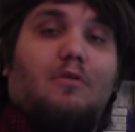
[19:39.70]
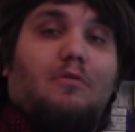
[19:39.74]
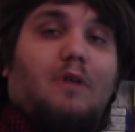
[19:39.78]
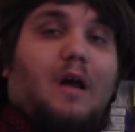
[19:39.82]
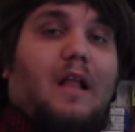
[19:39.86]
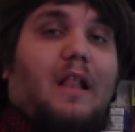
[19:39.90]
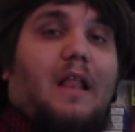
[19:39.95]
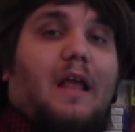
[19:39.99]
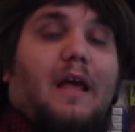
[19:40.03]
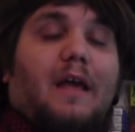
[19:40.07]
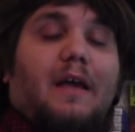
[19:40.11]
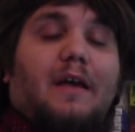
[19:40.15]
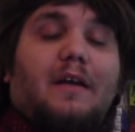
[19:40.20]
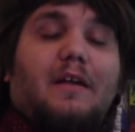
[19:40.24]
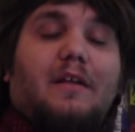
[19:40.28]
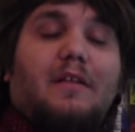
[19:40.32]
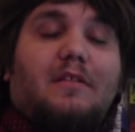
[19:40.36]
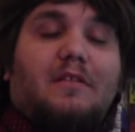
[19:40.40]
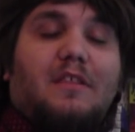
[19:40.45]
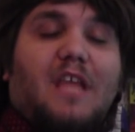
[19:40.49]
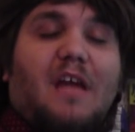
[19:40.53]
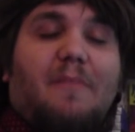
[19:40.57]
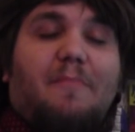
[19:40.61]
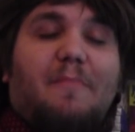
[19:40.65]
Well,
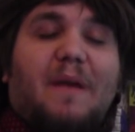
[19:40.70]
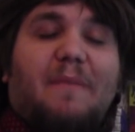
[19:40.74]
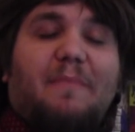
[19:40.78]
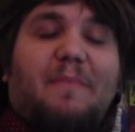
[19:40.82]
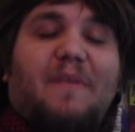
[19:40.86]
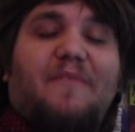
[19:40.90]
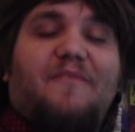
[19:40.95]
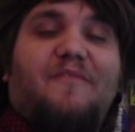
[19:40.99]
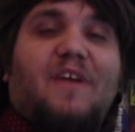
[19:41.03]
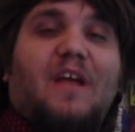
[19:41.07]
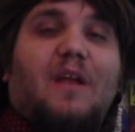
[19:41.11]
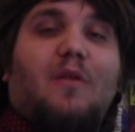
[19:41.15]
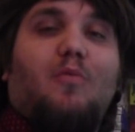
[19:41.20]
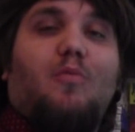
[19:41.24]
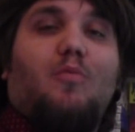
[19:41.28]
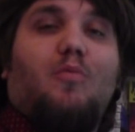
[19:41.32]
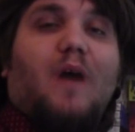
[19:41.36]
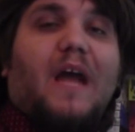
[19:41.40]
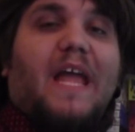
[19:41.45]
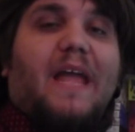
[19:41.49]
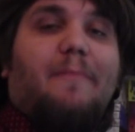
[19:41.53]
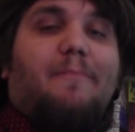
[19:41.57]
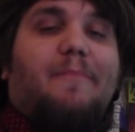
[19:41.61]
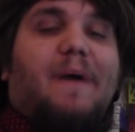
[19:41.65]
that made me feel
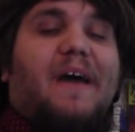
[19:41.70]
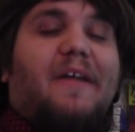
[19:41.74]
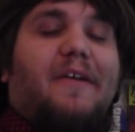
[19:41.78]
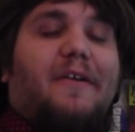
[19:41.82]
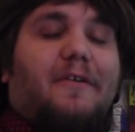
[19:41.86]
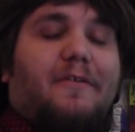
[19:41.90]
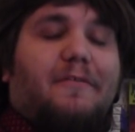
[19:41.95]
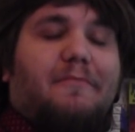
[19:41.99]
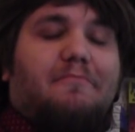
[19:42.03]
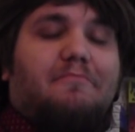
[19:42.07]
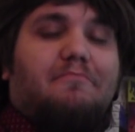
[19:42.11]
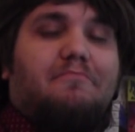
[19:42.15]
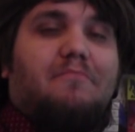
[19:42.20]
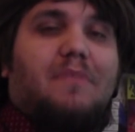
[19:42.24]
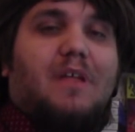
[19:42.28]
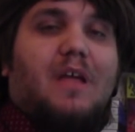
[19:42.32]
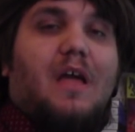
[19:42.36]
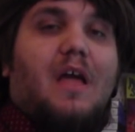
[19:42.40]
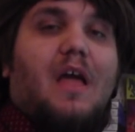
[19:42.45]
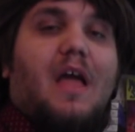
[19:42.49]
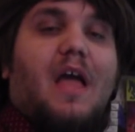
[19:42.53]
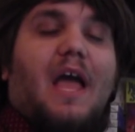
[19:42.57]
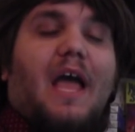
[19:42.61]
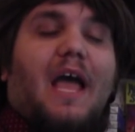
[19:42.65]
way better.
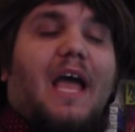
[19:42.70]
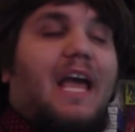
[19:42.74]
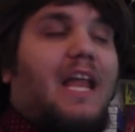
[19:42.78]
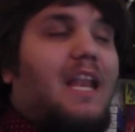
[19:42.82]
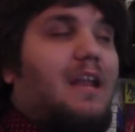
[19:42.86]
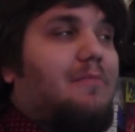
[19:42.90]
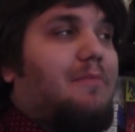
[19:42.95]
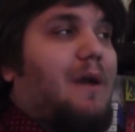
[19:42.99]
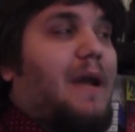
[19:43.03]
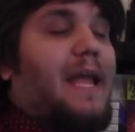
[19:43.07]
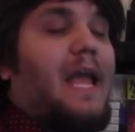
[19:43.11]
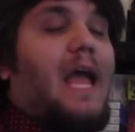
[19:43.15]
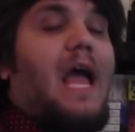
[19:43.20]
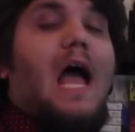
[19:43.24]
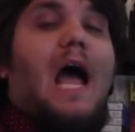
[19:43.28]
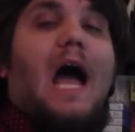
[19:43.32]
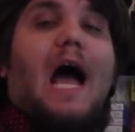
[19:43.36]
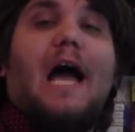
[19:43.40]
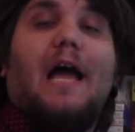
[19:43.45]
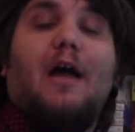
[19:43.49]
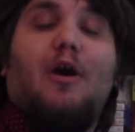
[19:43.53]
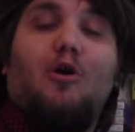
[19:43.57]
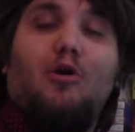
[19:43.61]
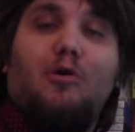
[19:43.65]
Anyway,
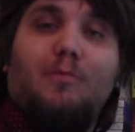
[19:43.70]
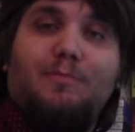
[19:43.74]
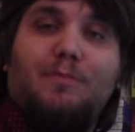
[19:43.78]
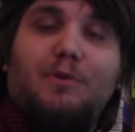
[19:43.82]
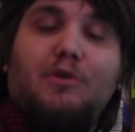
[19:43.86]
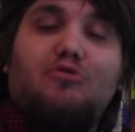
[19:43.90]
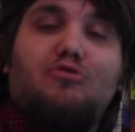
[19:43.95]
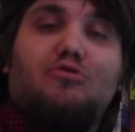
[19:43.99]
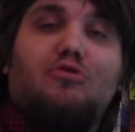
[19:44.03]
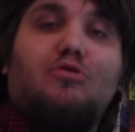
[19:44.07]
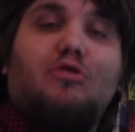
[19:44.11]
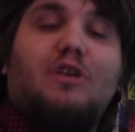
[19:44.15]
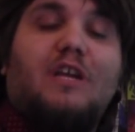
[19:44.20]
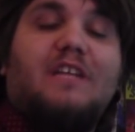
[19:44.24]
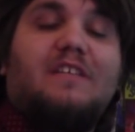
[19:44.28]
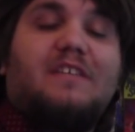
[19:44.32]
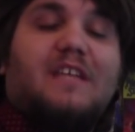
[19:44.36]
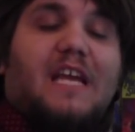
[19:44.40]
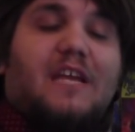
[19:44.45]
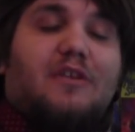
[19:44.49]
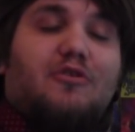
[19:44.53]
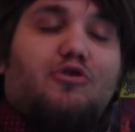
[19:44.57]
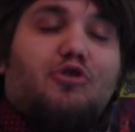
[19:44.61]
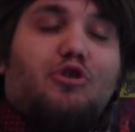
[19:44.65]
I hope you
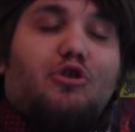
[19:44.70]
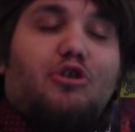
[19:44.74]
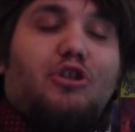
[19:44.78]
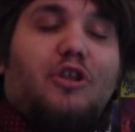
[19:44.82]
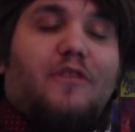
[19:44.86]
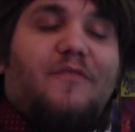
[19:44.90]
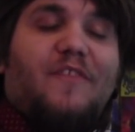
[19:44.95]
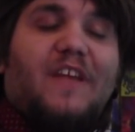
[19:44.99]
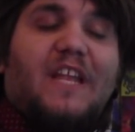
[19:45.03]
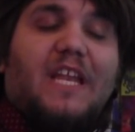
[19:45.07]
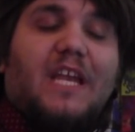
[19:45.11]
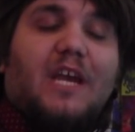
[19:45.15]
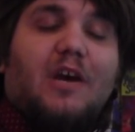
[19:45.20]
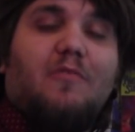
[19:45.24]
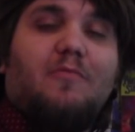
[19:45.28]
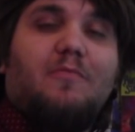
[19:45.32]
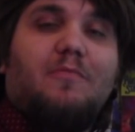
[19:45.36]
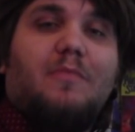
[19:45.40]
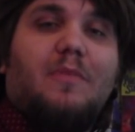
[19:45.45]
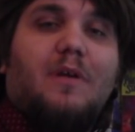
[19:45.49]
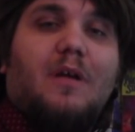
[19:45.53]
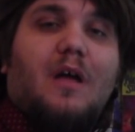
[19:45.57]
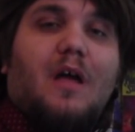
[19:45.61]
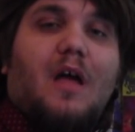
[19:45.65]
swordlings enjoyed the video.
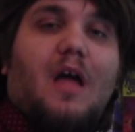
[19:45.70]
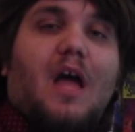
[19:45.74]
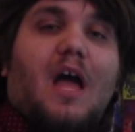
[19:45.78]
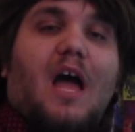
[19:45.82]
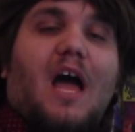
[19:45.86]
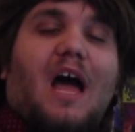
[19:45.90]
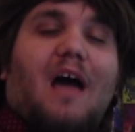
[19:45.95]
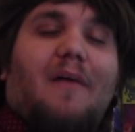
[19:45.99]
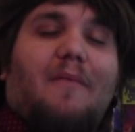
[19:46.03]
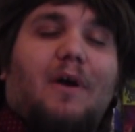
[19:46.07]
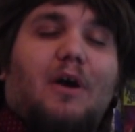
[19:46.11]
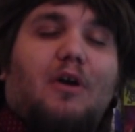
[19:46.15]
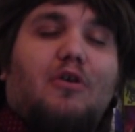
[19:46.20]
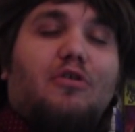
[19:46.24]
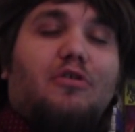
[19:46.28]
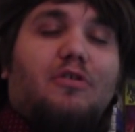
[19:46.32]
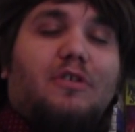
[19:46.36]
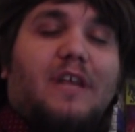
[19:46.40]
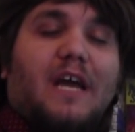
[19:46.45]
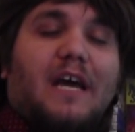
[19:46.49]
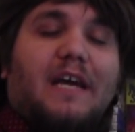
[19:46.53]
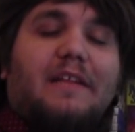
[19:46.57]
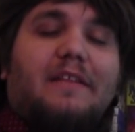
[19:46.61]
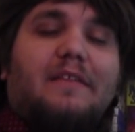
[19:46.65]
Have a
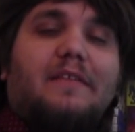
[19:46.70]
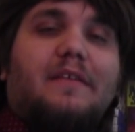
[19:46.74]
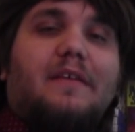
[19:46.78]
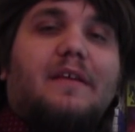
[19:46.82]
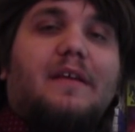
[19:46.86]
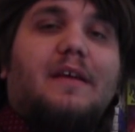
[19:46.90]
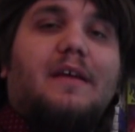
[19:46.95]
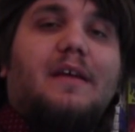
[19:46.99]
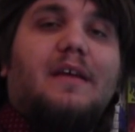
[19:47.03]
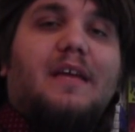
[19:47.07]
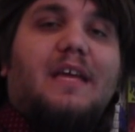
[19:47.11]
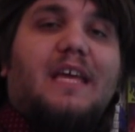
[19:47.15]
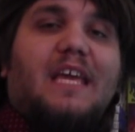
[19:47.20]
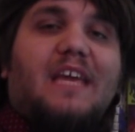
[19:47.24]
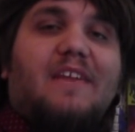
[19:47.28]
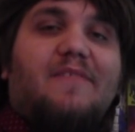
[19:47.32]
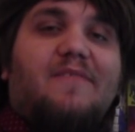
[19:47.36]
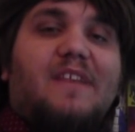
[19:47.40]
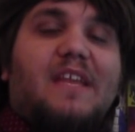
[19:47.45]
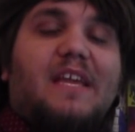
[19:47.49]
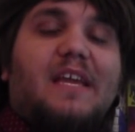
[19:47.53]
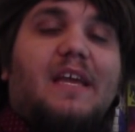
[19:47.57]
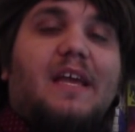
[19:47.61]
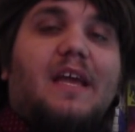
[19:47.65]
good night,
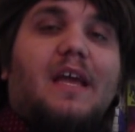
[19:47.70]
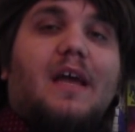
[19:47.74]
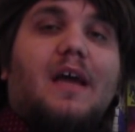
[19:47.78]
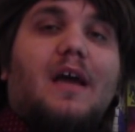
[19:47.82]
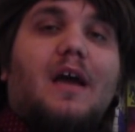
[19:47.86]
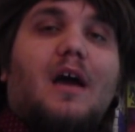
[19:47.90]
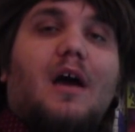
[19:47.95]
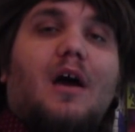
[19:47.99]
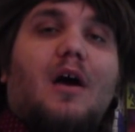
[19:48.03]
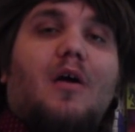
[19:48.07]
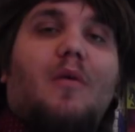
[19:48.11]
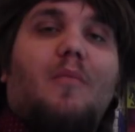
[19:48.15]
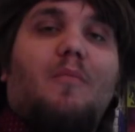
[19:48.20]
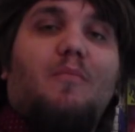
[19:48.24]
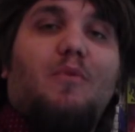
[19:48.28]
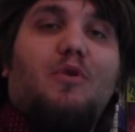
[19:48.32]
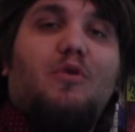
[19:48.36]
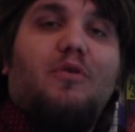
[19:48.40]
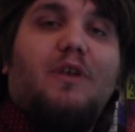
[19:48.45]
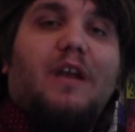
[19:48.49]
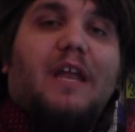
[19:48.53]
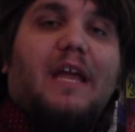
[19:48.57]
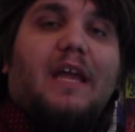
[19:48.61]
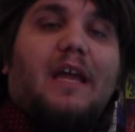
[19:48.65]
evening,
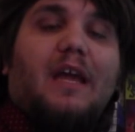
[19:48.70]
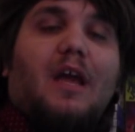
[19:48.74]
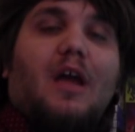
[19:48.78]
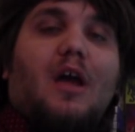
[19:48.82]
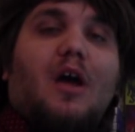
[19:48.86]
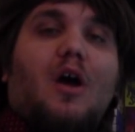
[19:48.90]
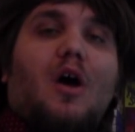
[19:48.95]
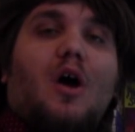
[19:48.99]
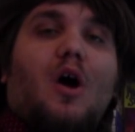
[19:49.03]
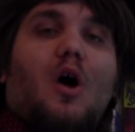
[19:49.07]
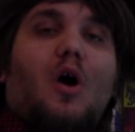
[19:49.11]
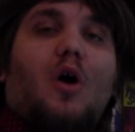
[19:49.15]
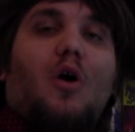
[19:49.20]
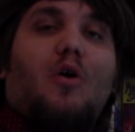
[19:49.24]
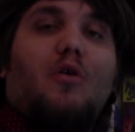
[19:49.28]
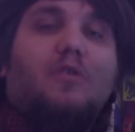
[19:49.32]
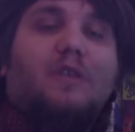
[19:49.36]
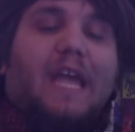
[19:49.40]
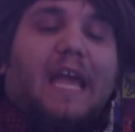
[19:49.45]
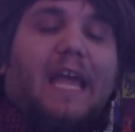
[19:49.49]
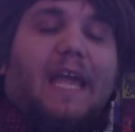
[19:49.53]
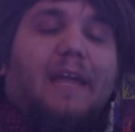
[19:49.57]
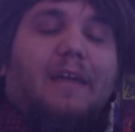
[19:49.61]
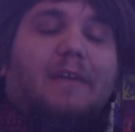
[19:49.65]
morning,
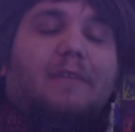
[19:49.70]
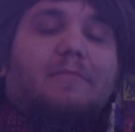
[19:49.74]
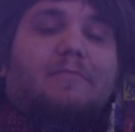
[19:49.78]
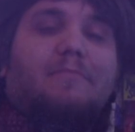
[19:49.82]
or day.